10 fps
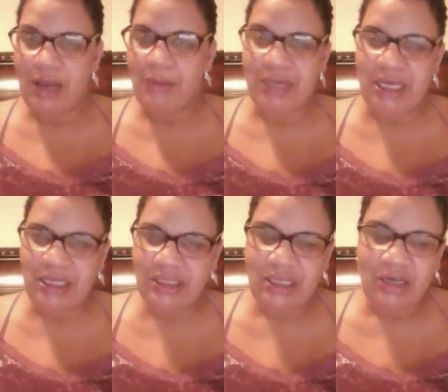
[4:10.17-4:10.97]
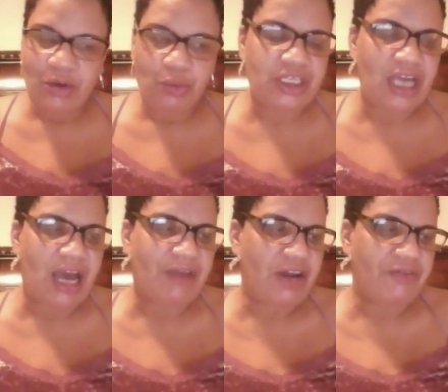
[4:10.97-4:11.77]
meat which
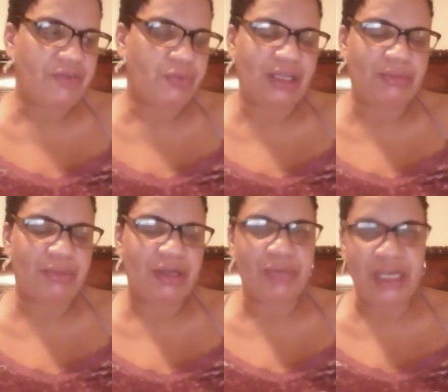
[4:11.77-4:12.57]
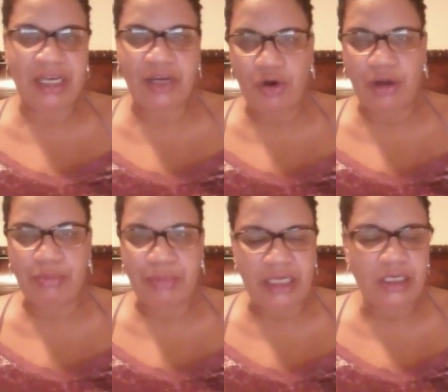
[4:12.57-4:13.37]
i've never really been big
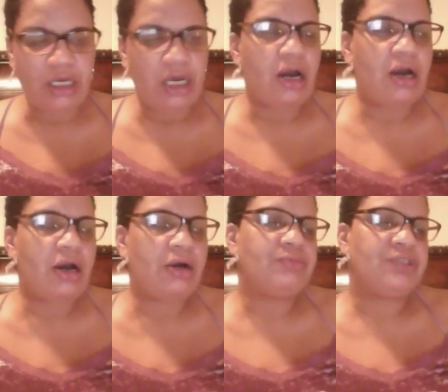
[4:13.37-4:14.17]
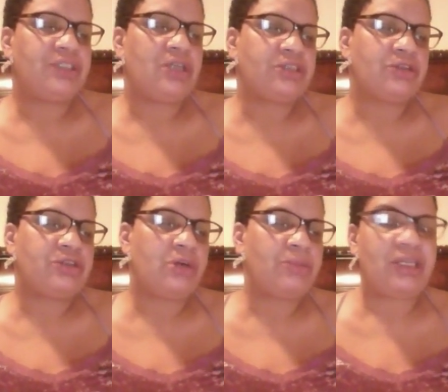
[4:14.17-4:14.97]
on meat um, she also
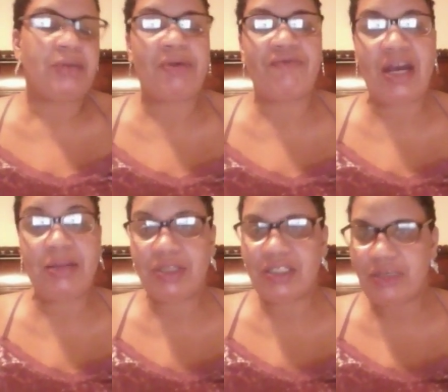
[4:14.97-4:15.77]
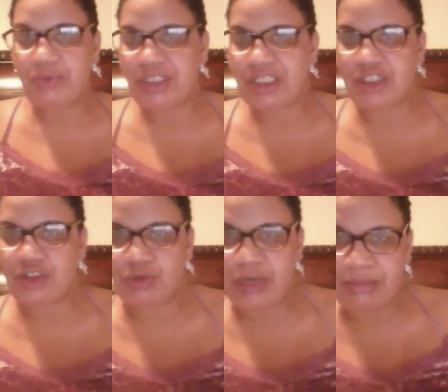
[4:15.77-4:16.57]
told me that my vitamin d was
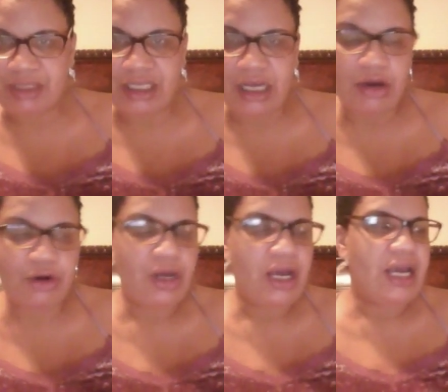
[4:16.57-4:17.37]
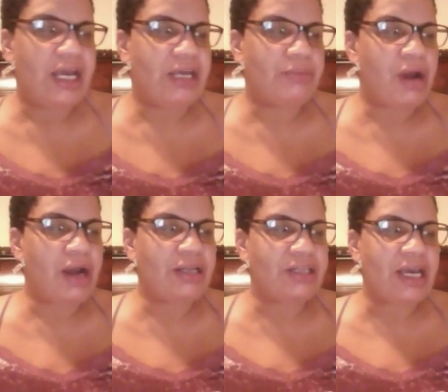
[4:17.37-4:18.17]
extremely low and
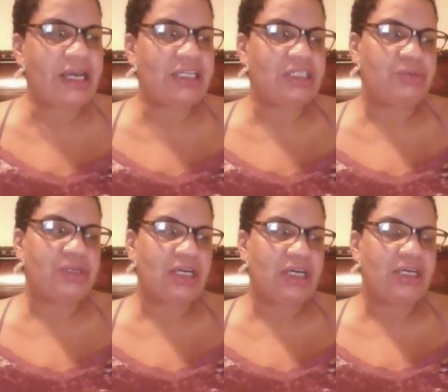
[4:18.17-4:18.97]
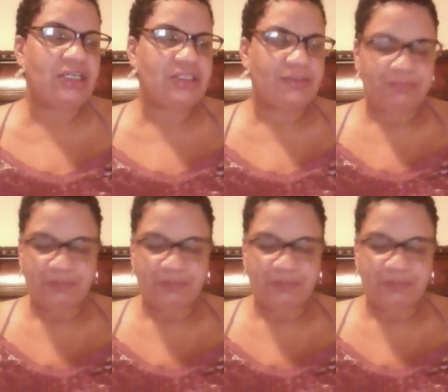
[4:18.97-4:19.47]
part of that is because